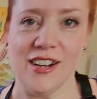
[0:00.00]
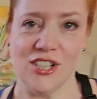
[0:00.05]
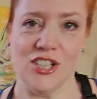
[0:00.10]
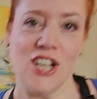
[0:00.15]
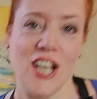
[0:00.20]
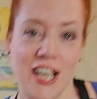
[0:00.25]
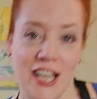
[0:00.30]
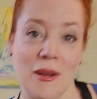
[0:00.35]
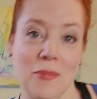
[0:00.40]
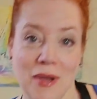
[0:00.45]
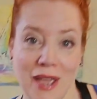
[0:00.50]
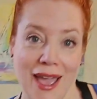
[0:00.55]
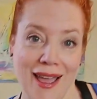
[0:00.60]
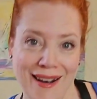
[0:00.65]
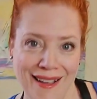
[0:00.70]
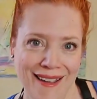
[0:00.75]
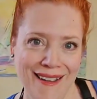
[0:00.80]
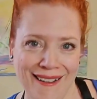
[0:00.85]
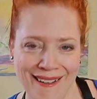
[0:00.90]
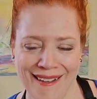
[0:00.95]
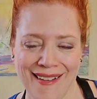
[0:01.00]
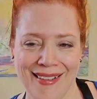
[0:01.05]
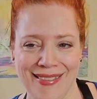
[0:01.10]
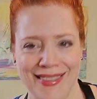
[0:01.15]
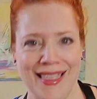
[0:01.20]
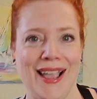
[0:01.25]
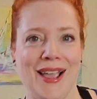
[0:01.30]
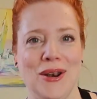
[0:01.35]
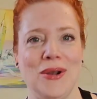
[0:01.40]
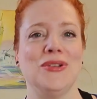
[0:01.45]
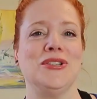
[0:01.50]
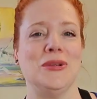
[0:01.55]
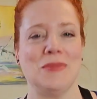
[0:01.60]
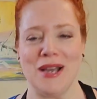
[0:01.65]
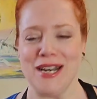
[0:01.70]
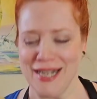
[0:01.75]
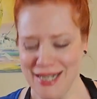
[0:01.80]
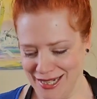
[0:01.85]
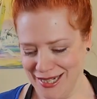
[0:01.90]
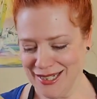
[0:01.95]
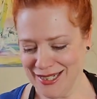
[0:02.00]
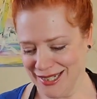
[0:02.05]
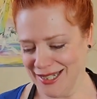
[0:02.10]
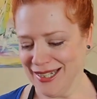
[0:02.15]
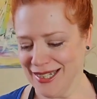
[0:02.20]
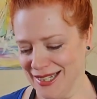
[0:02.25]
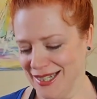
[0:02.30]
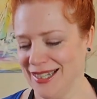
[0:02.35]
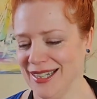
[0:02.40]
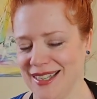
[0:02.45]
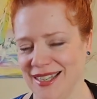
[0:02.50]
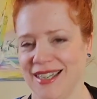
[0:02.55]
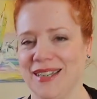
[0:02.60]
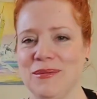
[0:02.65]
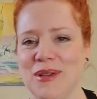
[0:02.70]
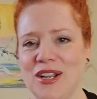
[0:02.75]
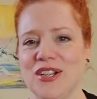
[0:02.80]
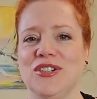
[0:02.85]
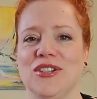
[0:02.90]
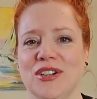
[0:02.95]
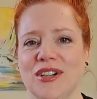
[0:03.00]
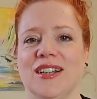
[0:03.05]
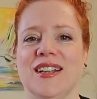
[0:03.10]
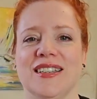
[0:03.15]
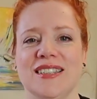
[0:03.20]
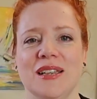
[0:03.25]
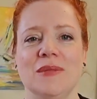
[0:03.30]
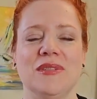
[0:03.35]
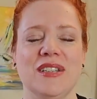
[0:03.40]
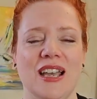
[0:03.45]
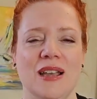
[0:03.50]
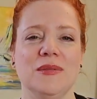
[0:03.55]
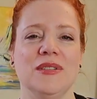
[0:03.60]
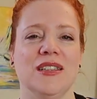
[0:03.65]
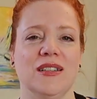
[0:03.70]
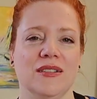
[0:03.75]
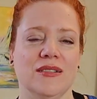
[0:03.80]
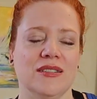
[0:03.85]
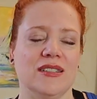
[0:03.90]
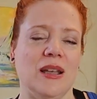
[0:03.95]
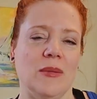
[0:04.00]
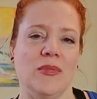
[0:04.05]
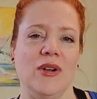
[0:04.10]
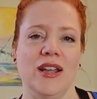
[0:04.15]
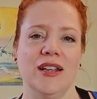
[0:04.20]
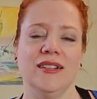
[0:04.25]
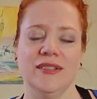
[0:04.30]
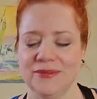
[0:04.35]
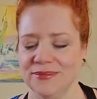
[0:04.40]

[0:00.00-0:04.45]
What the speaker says: shake it up again, like it owes you money. Make sure, because sometimes it'll separate.